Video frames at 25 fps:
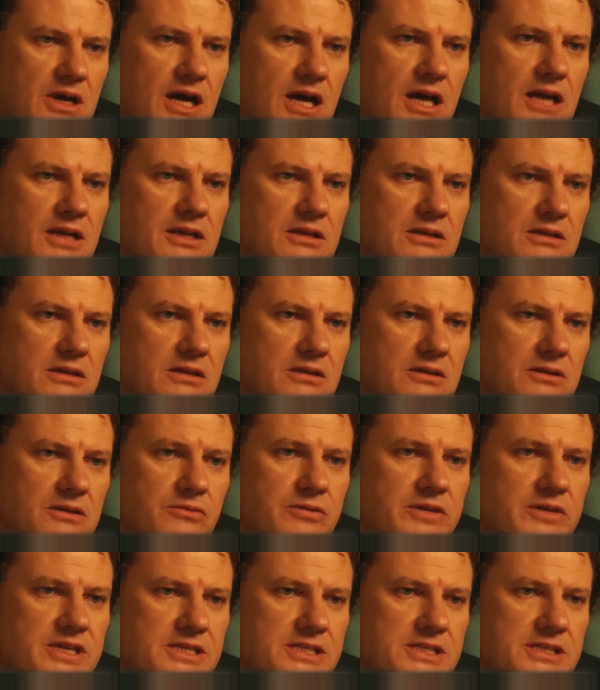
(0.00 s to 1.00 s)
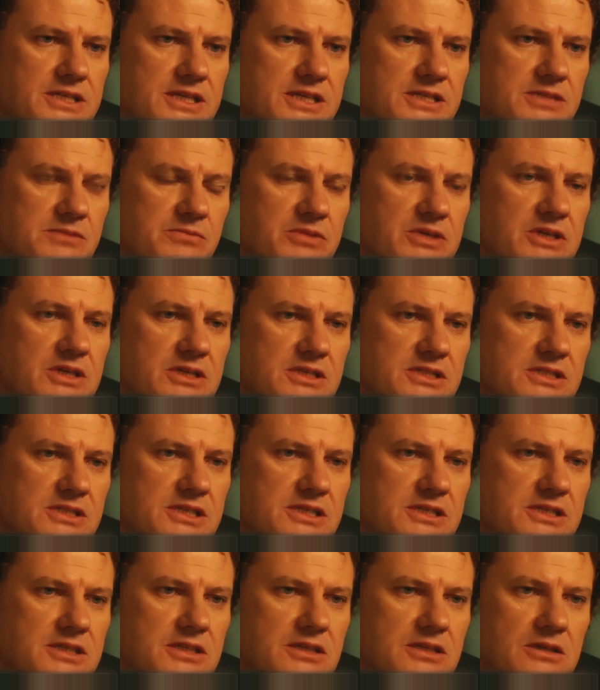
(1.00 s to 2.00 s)
And the reason is because he
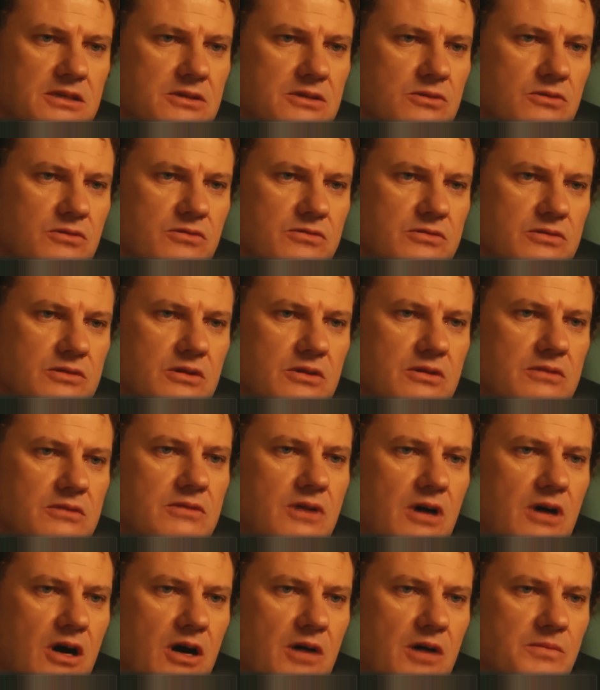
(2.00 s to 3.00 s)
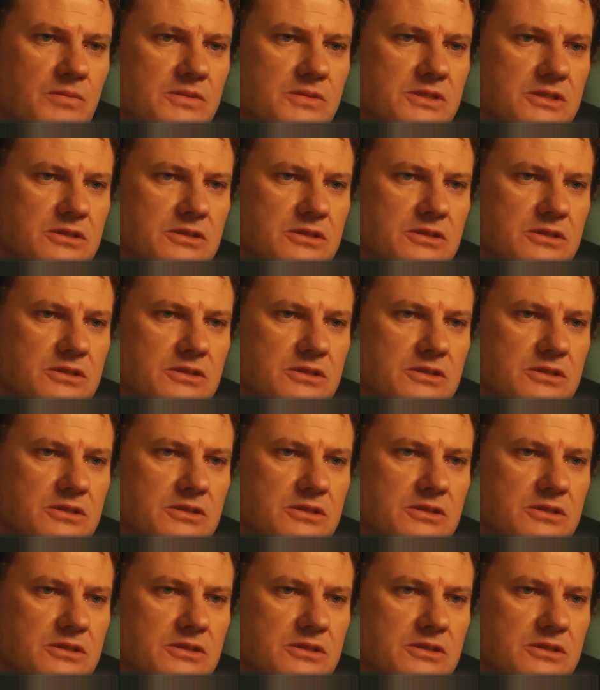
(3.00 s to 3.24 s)
did an awful lot of harm